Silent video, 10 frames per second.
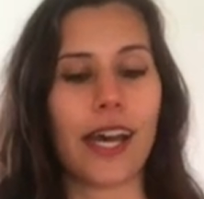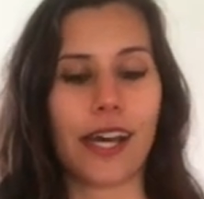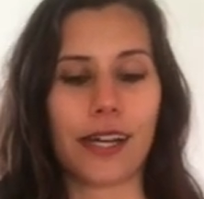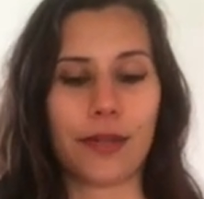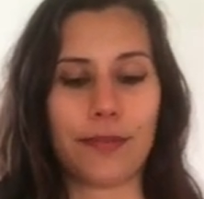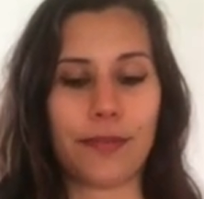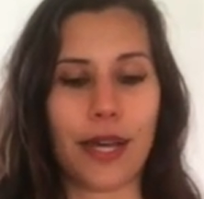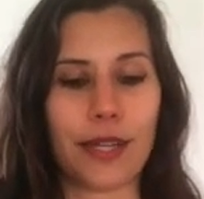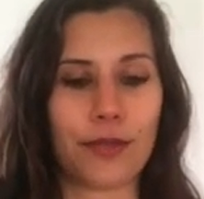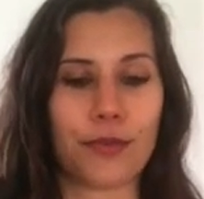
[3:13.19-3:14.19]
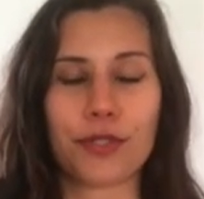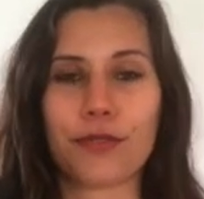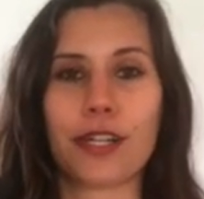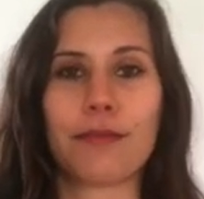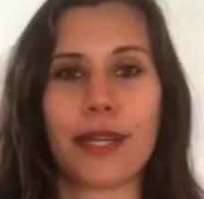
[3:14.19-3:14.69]
I wouldn't
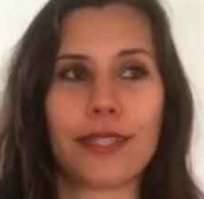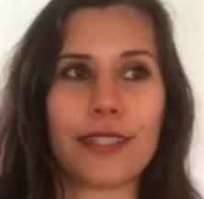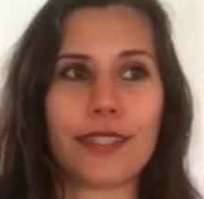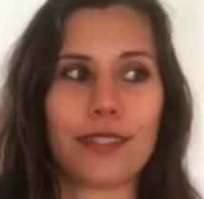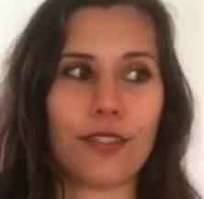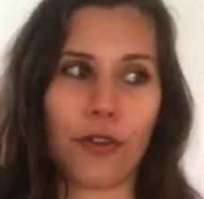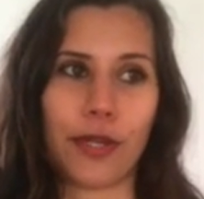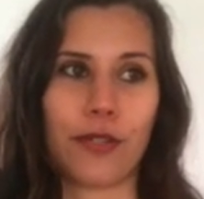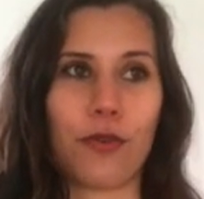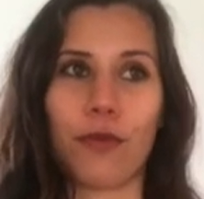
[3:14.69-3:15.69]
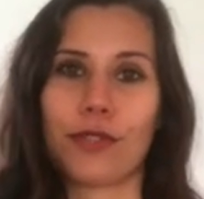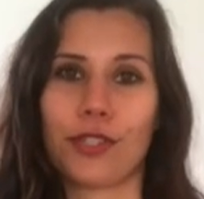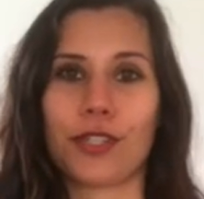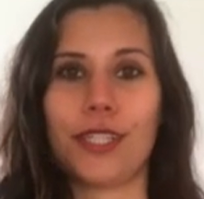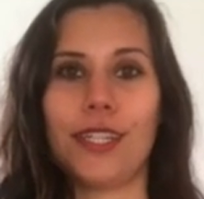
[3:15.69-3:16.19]
recommend going cold
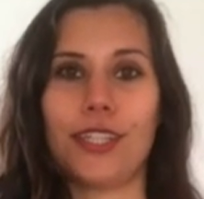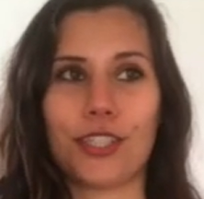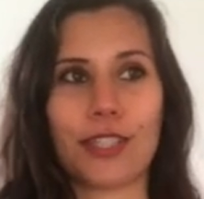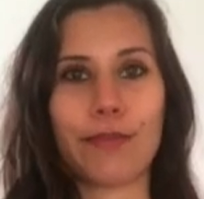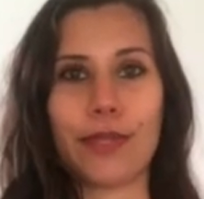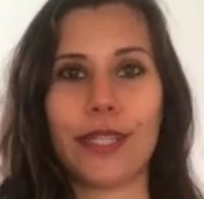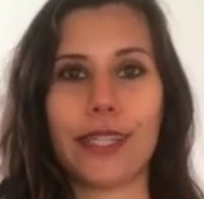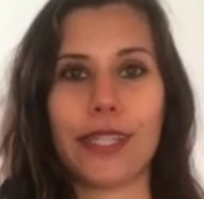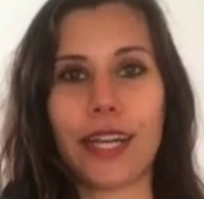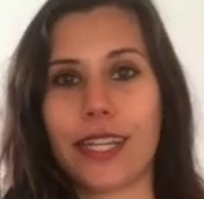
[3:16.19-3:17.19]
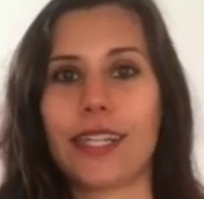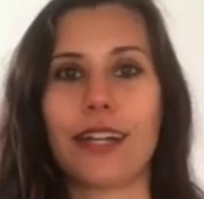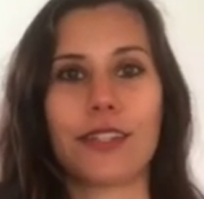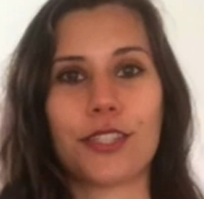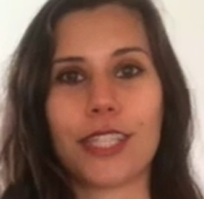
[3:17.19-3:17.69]
turkey and just completely cutting it
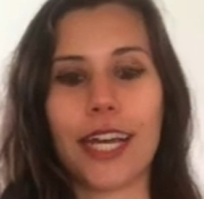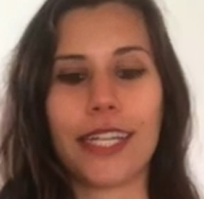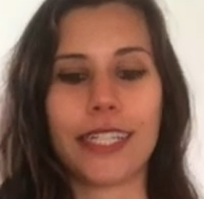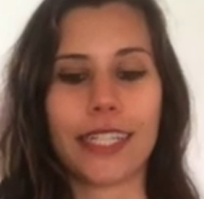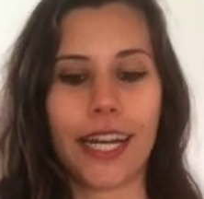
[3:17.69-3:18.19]
out of your diet.